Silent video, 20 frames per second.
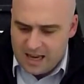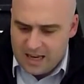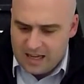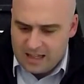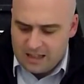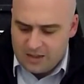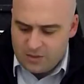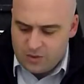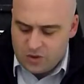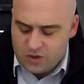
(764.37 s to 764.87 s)

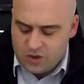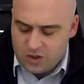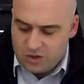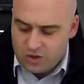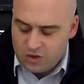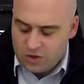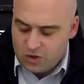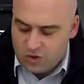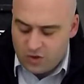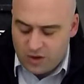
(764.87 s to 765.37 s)
And that was
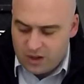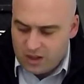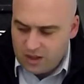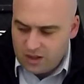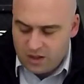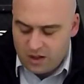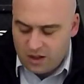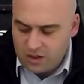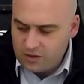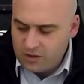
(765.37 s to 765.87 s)
such a
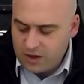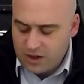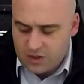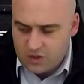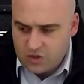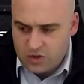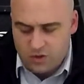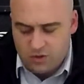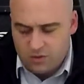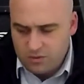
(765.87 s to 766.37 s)
striking
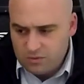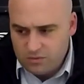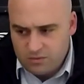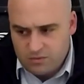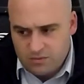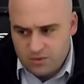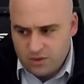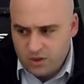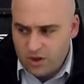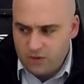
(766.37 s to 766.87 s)
contrast to
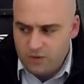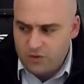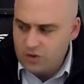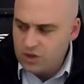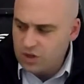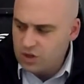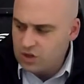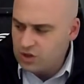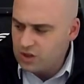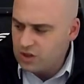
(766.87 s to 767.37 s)
the
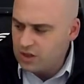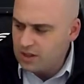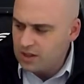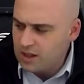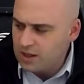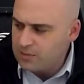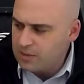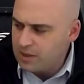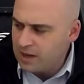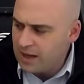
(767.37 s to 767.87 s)
conversation he and
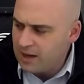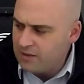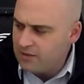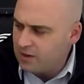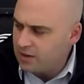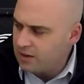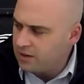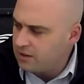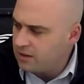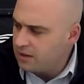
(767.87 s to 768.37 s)
I had been
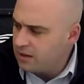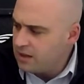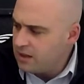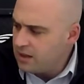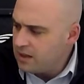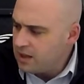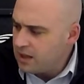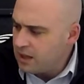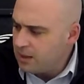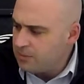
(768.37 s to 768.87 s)
having
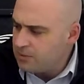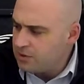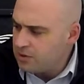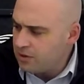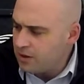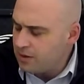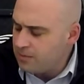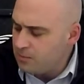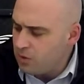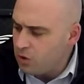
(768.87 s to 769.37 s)
up
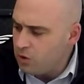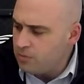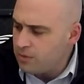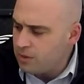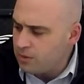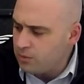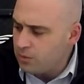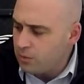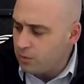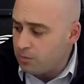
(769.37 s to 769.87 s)
until that
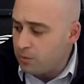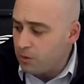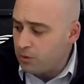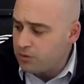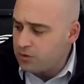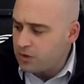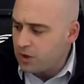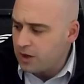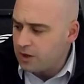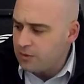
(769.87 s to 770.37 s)
moment. We were
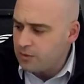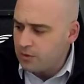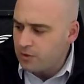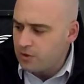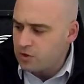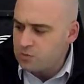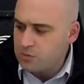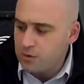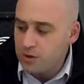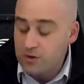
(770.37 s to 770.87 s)
both talking about
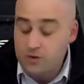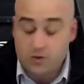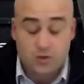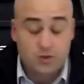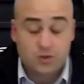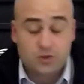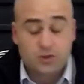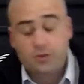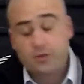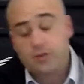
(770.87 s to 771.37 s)
our
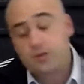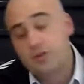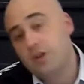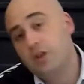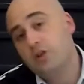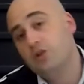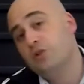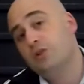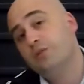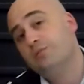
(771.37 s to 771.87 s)
experiences in Southeast
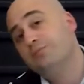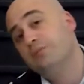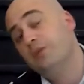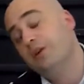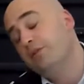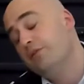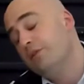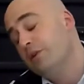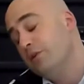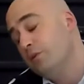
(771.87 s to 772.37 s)
Asia
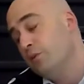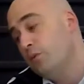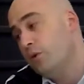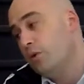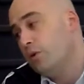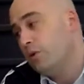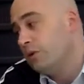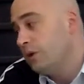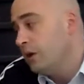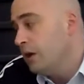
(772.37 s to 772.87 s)
and around the
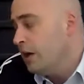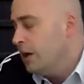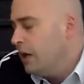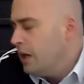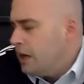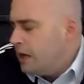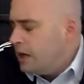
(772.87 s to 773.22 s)
world.